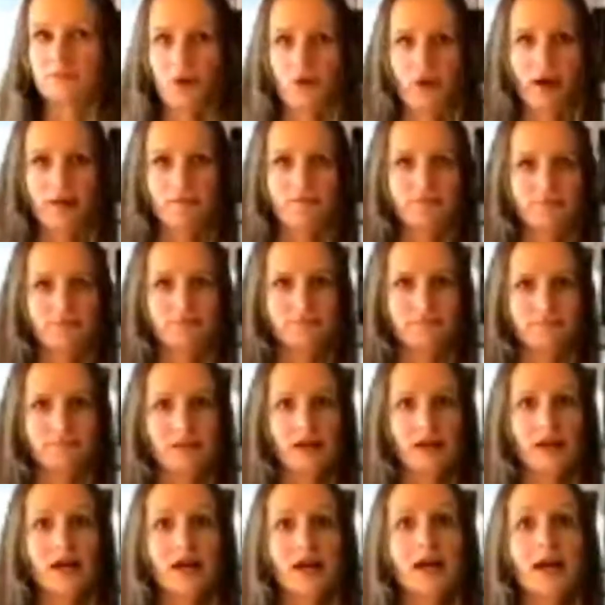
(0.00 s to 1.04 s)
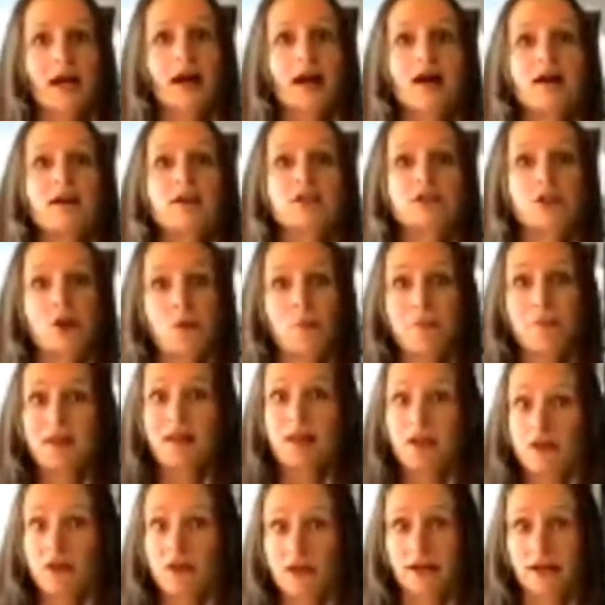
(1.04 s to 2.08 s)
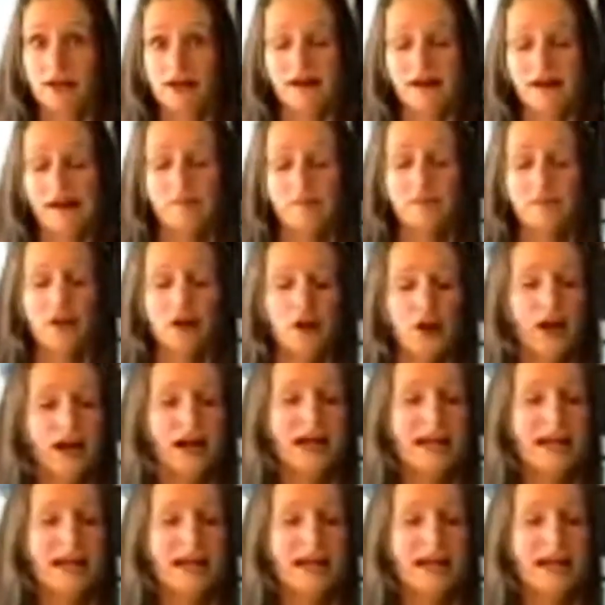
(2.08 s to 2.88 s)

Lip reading: Okay. So milk, there are